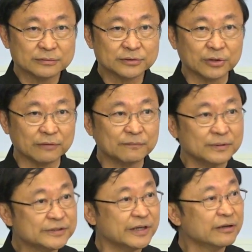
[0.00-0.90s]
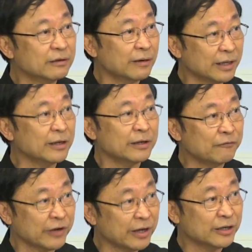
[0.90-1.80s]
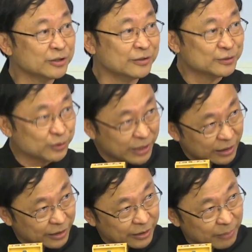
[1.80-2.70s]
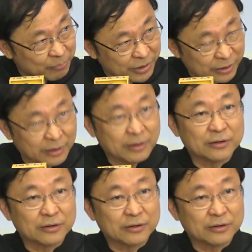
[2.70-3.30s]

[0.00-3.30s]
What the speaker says: sort of single identification so that it can be